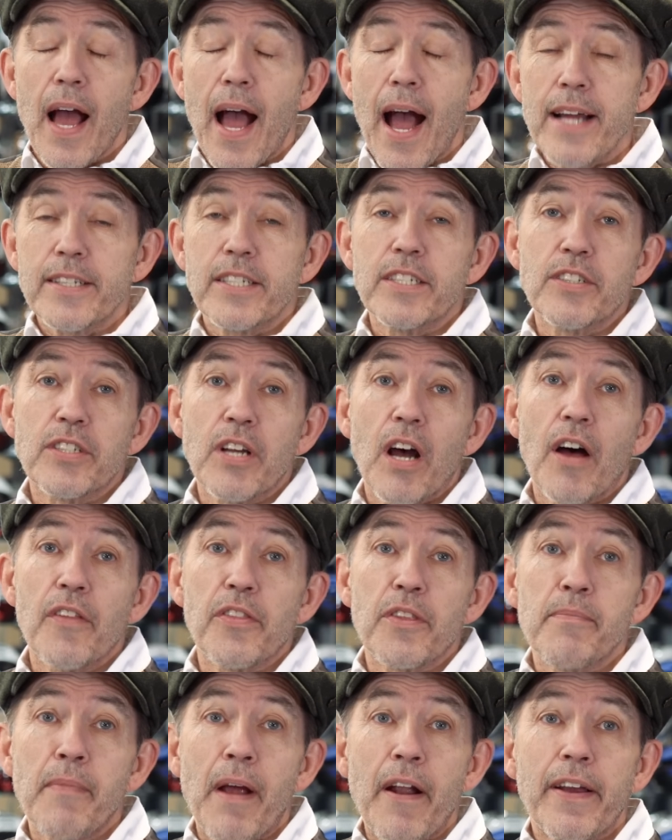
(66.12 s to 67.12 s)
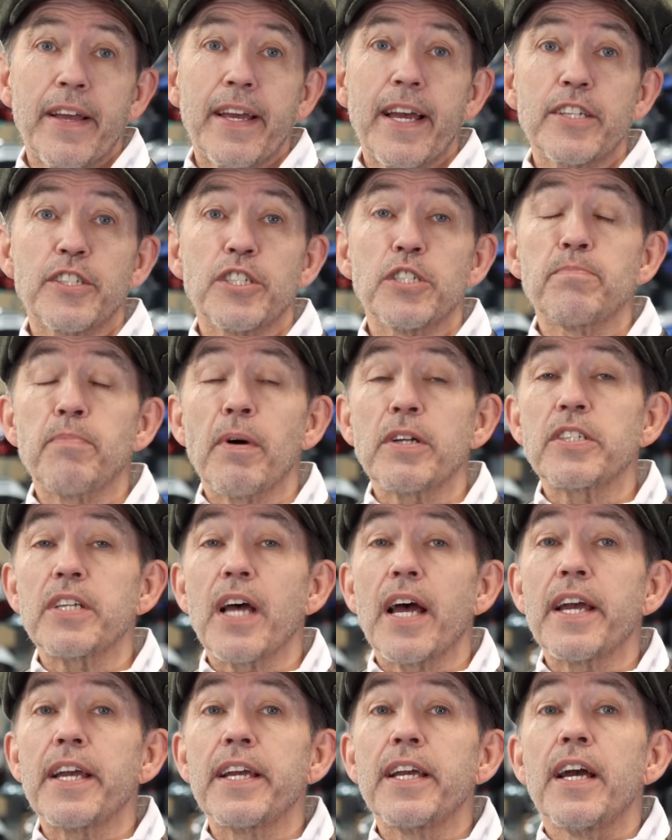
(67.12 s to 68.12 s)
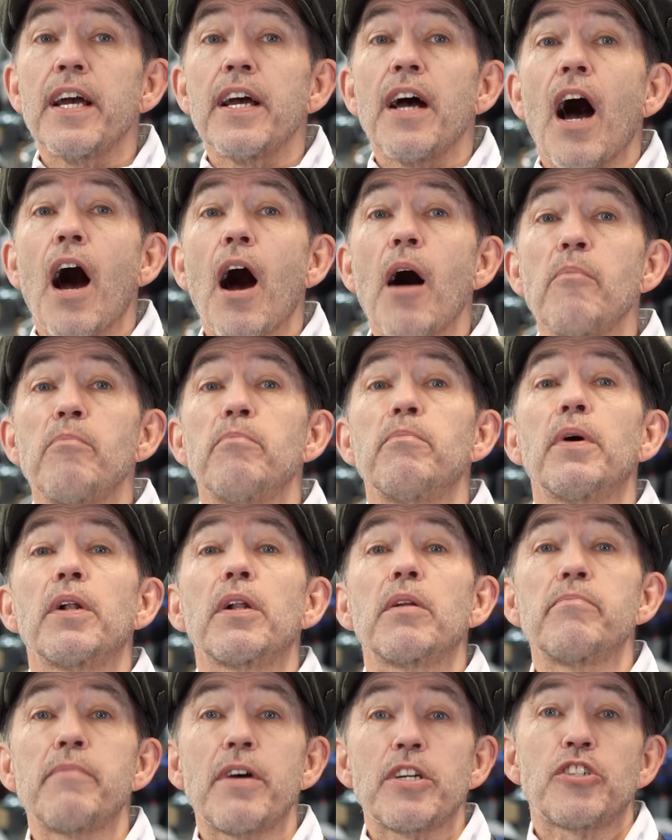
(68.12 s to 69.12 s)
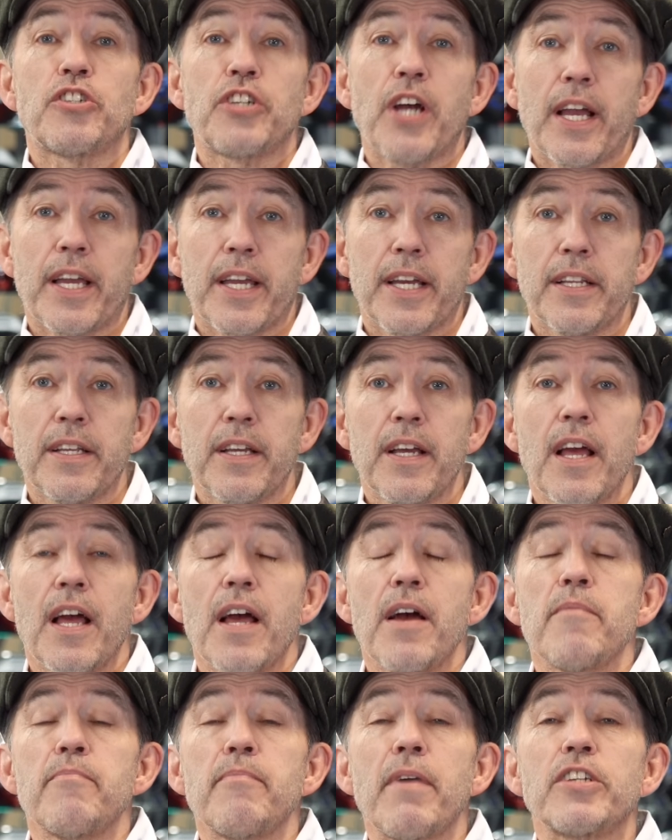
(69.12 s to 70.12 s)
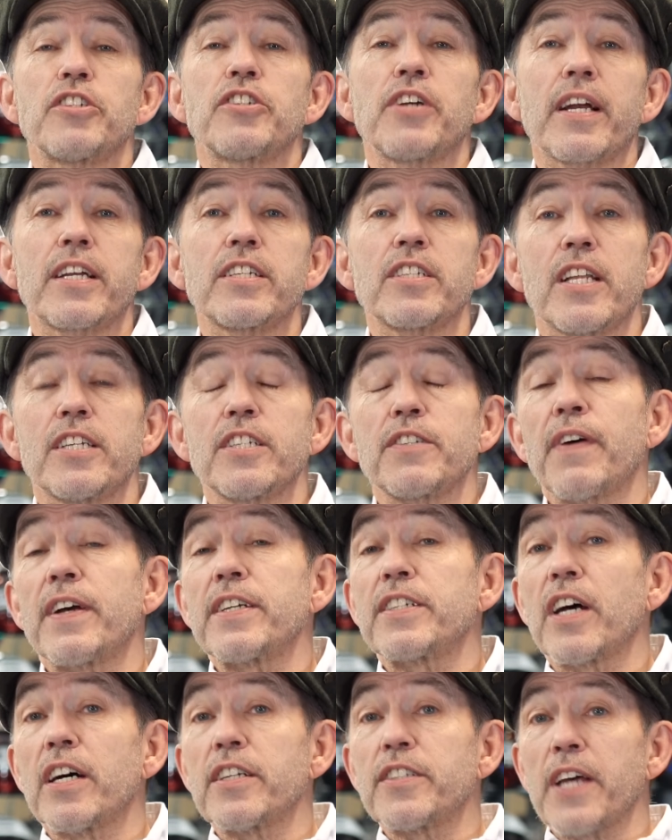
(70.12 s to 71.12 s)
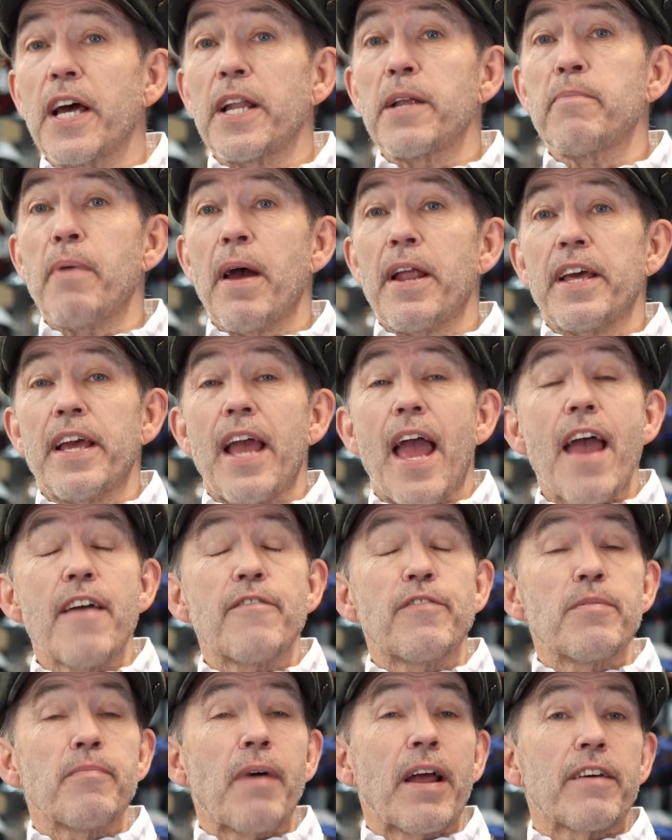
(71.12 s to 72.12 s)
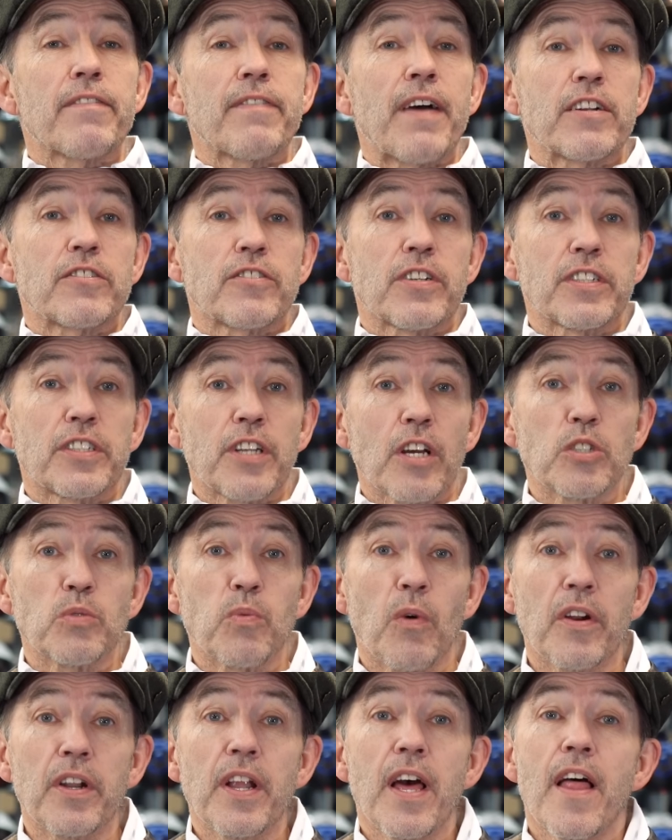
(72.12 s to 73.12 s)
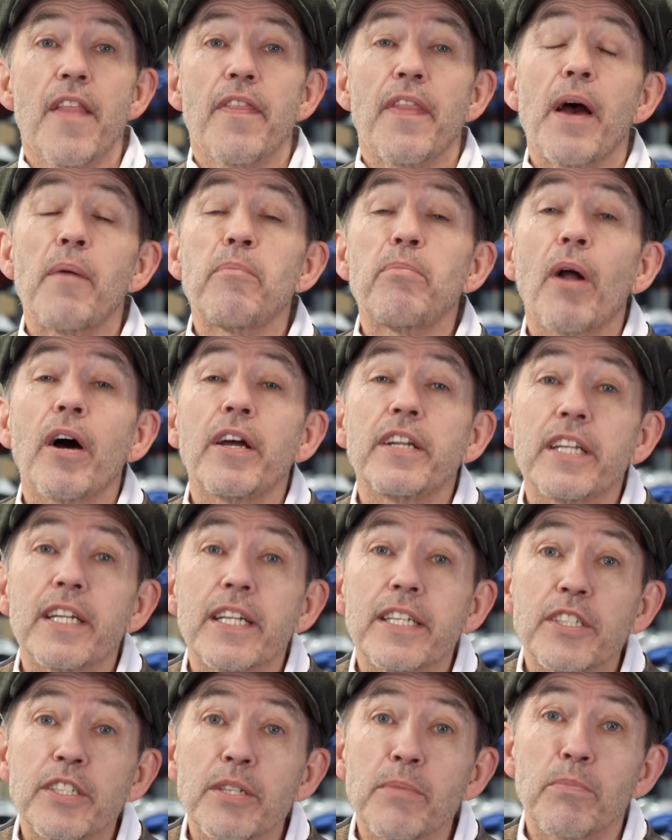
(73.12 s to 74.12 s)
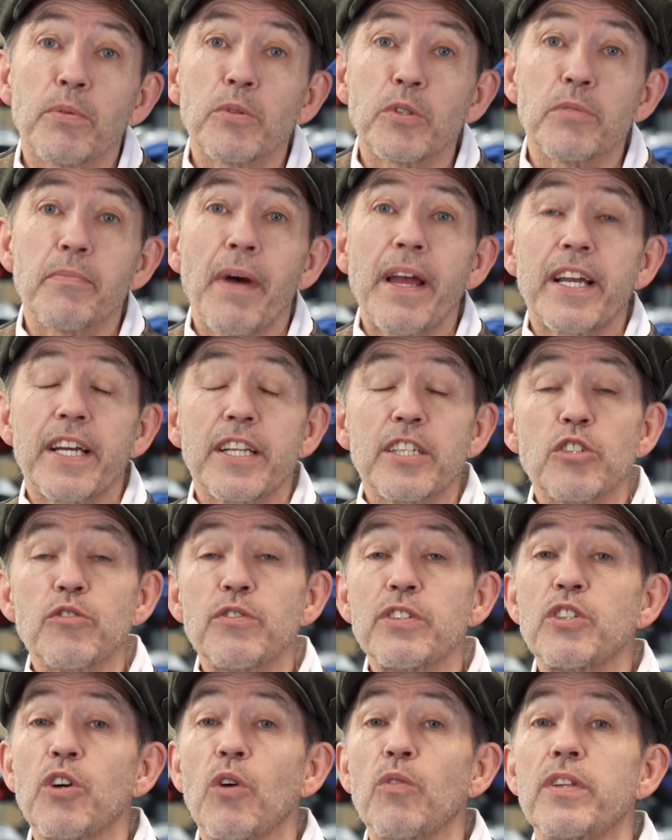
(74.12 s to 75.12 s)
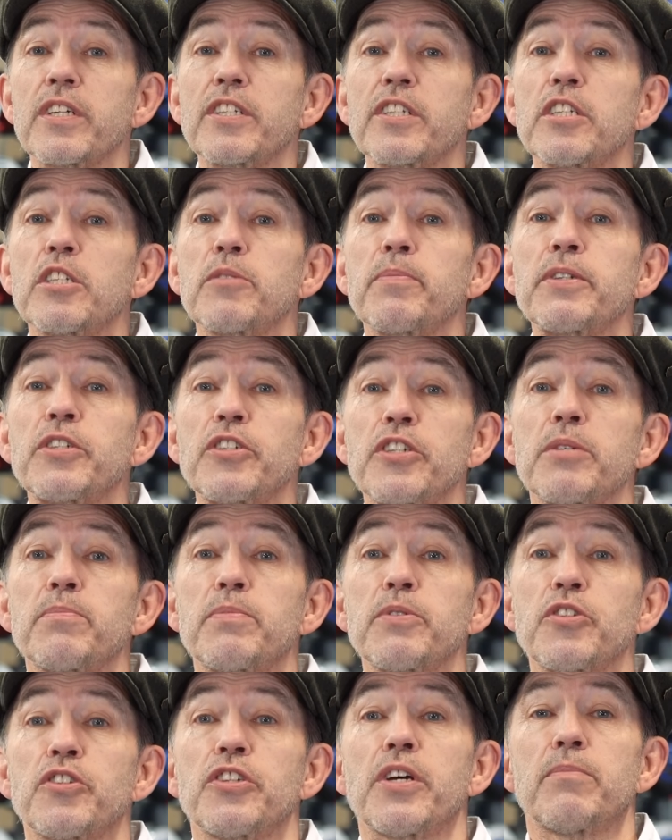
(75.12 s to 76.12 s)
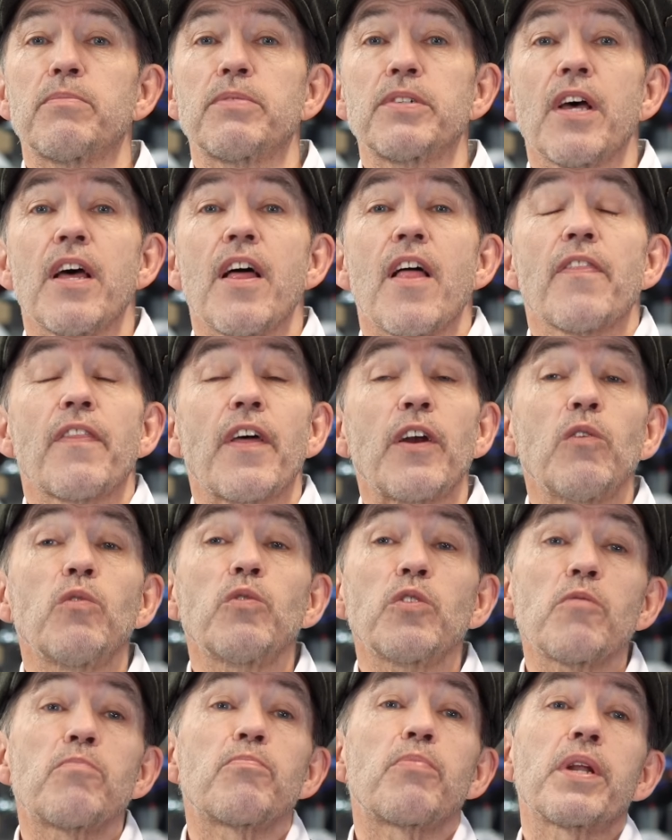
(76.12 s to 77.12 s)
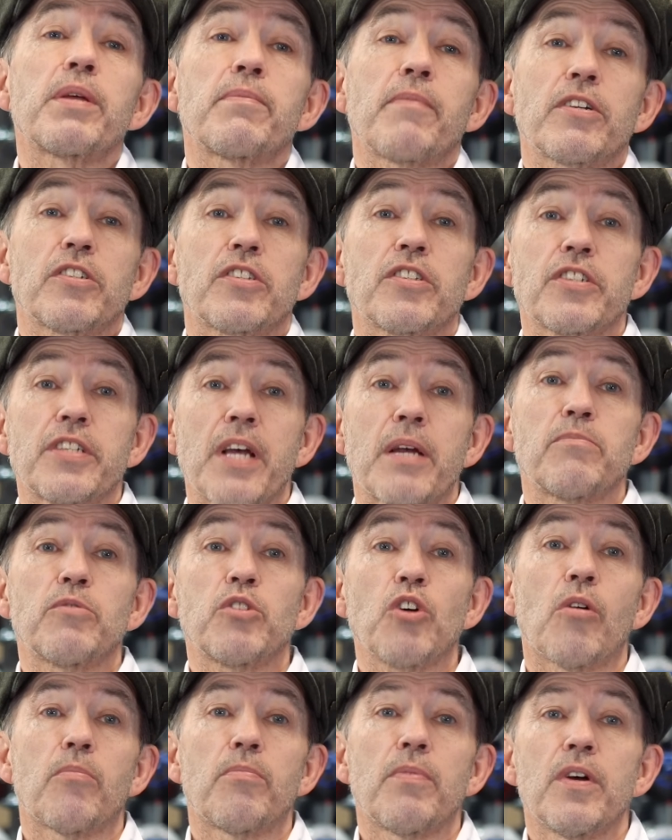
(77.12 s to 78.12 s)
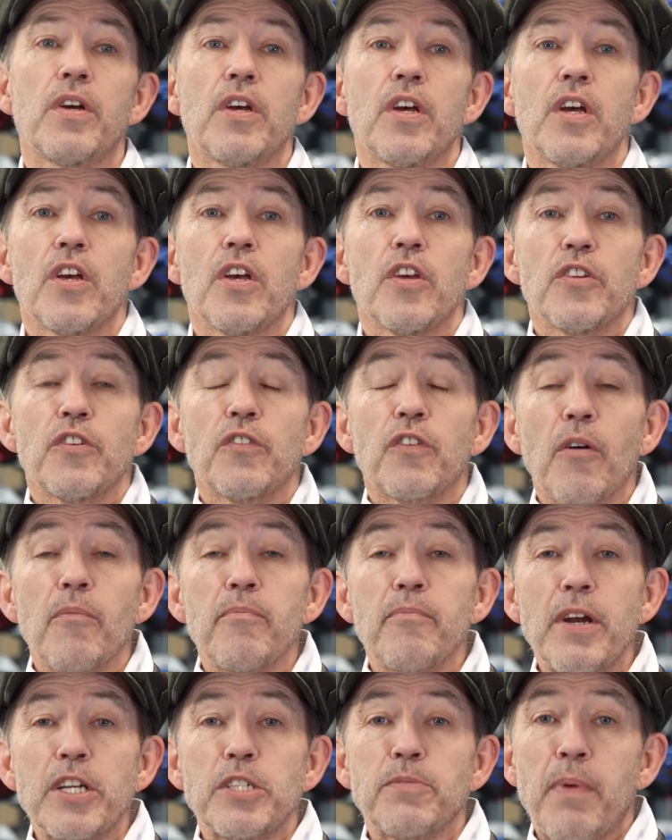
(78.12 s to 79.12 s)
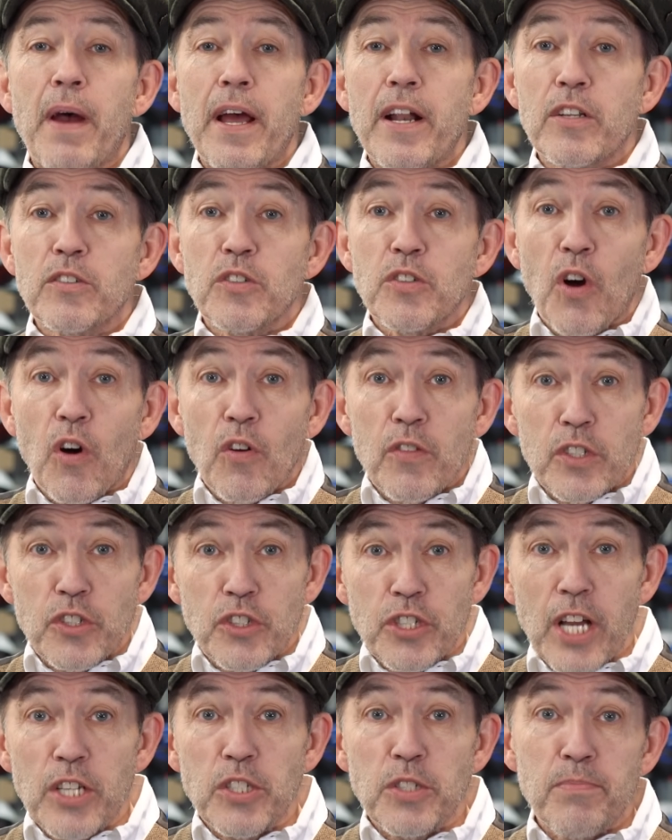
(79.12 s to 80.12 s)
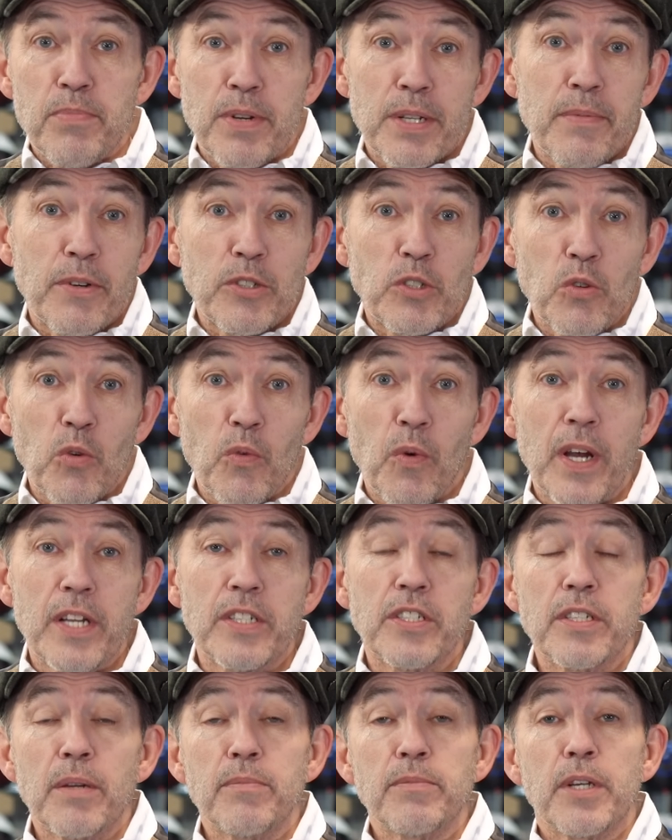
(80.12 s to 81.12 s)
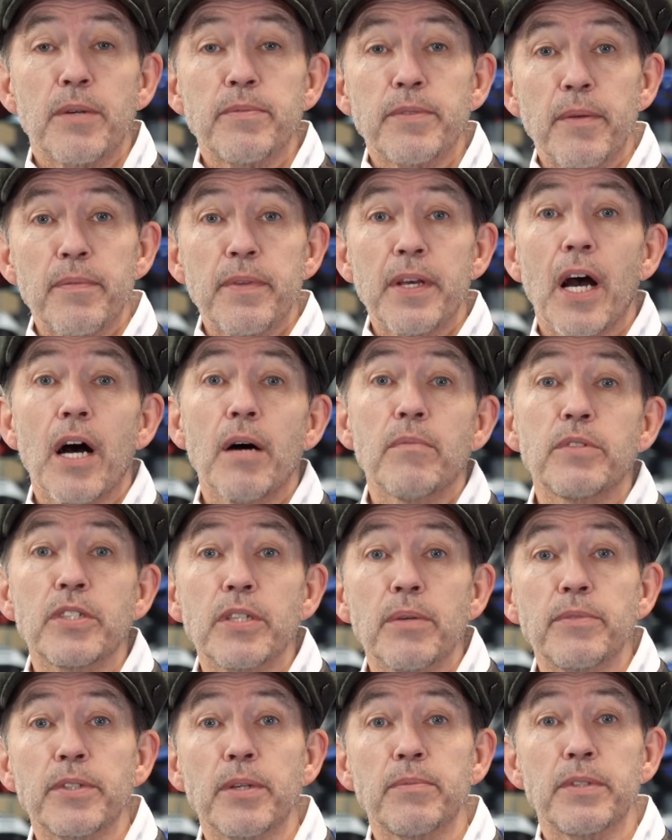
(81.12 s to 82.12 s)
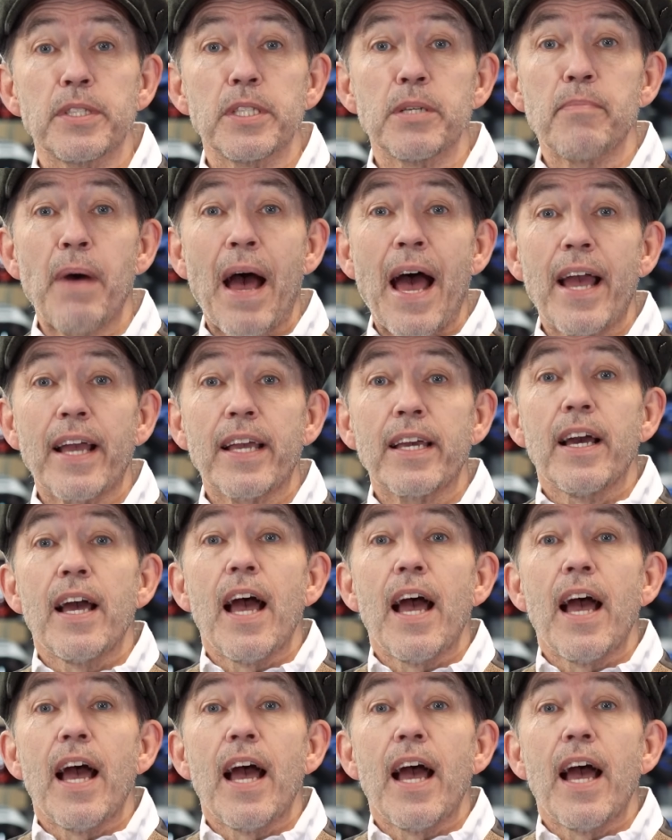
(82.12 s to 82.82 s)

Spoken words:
At its heart, the Marrakesh is but a humble mesh jacket. Mesh jackets, let's face it, are 10 a penny. Every manufacturer does one, they are blindingly simple to make, and as a result they tend to be cheap as chips. They all do pretty much the same job. You've got mesh panels on the chest pretty much always, sometimes up the arms, sometimes in the back.